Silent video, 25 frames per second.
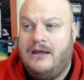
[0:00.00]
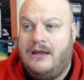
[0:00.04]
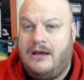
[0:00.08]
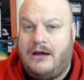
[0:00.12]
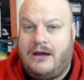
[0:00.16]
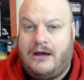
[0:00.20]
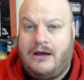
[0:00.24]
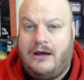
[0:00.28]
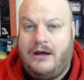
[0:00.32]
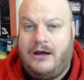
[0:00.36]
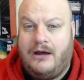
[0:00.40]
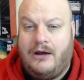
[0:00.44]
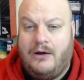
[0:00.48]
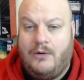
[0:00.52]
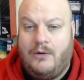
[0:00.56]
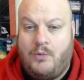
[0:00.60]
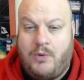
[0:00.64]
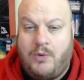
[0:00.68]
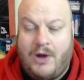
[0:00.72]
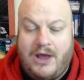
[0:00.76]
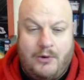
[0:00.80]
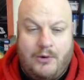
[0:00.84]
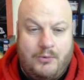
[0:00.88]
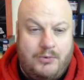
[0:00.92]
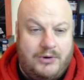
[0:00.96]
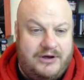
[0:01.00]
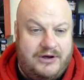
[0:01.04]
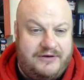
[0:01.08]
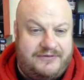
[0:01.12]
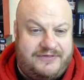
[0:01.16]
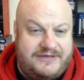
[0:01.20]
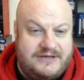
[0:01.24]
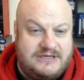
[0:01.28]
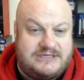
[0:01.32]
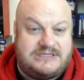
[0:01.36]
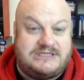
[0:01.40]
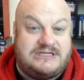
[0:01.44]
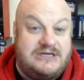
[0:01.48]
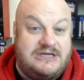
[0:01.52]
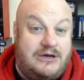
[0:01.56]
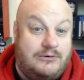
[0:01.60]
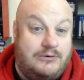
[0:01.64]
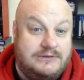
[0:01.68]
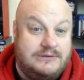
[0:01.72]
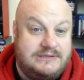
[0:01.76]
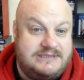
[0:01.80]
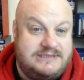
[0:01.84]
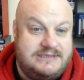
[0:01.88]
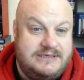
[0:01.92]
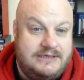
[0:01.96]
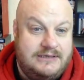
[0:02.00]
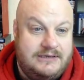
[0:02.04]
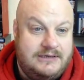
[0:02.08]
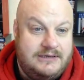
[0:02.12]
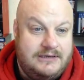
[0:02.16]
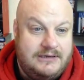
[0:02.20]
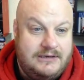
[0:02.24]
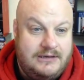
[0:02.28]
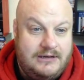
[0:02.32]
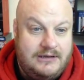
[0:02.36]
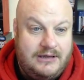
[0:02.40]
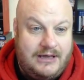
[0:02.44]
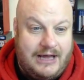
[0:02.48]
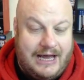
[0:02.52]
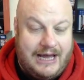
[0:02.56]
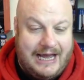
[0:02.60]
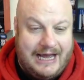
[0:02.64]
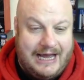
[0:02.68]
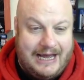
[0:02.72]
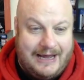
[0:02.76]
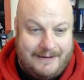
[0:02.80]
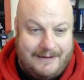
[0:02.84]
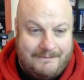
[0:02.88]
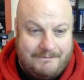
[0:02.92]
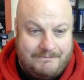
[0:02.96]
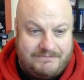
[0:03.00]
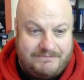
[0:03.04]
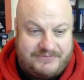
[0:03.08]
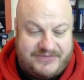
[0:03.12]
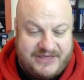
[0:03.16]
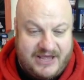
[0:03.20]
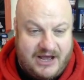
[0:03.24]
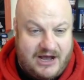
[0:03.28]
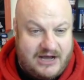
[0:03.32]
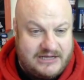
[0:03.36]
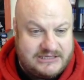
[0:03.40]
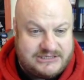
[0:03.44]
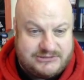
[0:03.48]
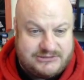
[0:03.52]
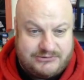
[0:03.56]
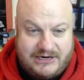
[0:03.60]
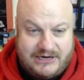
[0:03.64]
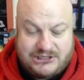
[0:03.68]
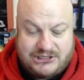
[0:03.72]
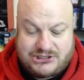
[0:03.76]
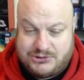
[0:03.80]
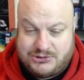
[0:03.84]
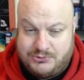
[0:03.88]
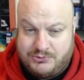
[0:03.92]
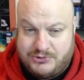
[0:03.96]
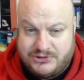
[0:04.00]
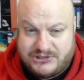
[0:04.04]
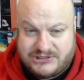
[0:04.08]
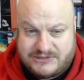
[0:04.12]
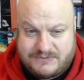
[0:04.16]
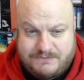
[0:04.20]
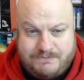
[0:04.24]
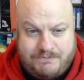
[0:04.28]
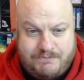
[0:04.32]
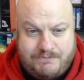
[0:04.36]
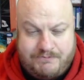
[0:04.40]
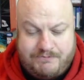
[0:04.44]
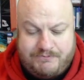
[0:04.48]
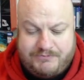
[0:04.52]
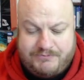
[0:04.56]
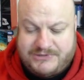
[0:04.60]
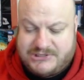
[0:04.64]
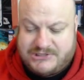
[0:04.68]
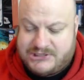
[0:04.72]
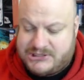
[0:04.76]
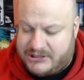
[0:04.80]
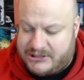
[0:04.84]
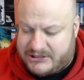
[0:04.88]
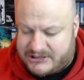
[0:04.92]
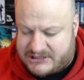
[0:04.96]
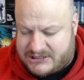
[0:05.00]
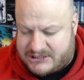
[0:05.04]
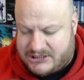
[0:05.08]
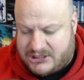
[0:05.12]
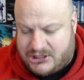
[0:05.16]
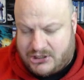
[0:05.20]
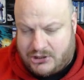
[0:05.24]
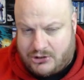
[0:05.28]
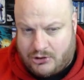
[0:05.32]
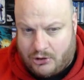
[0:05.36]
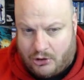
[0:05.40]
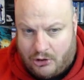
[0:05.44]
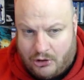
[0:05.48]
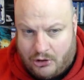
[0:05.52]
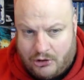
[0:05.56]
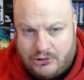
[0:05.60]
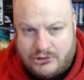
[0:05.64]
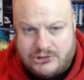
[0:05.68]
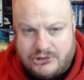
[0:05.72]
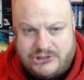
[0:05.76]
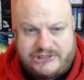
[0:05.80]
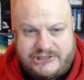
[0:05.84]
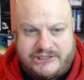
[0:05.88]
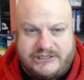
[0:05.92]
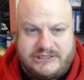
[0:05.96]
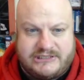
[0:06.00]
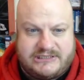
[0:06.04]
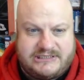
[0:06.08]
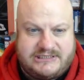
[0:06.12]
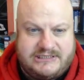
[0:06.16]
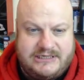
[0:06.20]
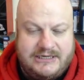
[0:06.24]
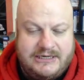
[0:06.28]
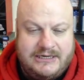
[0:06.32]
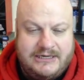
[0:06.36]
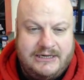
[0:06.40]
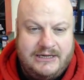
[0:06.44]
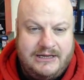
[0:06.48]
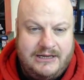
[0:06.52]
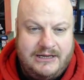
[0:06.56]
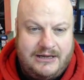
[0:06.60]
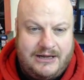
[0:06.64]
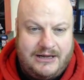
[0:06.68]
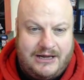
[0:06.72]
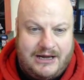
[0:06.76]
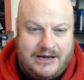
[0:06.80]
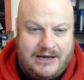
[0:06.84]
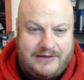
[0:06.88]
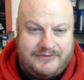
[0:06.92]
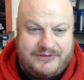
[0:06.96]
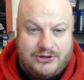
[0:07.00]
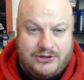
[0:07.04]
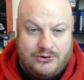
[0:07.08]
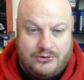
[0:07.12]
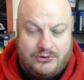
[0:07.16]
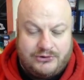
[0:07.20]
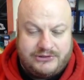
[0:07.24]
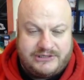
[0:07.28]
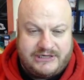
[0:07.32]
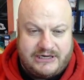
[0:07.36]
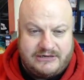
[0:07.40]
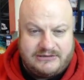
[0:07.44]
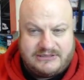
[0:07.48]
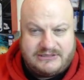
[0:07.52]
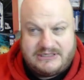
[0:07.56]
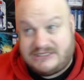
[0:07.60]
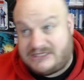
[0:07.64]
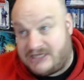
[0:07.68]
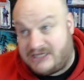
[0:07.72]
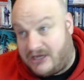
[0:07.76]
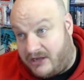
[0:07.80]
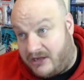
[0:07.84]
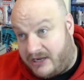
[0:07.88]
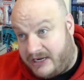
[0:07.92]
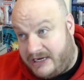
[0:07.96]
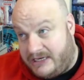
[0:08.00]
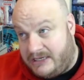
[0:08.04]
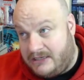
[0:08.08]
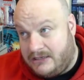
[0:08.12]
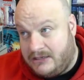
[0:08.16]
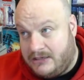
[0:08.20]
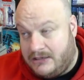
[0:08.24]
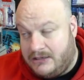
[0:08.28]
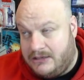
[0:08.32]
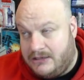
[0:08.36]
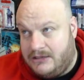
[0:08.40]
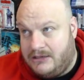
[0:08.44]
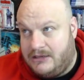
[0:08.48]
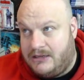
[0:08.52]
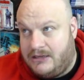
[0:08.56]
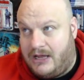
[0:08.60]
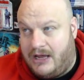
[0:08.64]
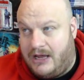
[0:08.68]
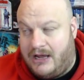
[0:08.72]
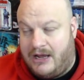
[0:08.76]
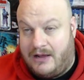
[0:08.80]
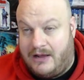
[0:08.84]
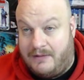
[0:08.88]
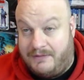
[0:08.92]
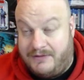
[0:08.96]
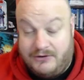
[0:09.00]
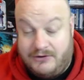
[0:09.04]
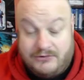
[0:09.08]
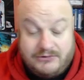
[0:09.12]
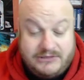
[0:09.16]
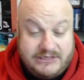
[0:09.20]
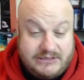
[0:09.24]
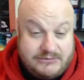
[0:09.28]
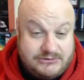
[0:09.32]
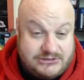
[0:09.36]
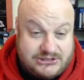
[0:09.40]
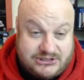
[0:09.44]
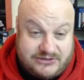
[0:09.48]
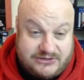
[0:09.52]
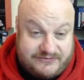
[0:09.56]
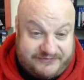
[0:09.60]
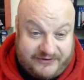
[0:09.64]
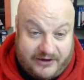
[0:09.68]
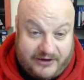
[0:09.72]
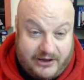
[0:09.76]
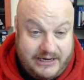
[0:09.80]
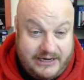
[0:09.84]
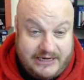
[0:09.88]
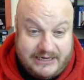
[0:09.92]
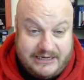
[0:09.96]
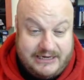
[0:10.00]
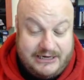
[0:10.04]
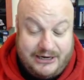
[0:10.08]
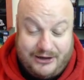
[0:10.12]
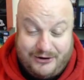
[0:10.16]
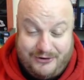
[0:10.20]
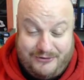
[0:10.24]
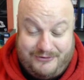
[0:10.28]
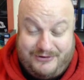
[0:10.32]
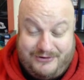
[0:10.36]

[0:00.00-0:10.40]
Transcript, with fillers: uh, well worth its salt. Um, the art direction was just gorgeous. Uh, the audio design, uh, the audio was fine. You know,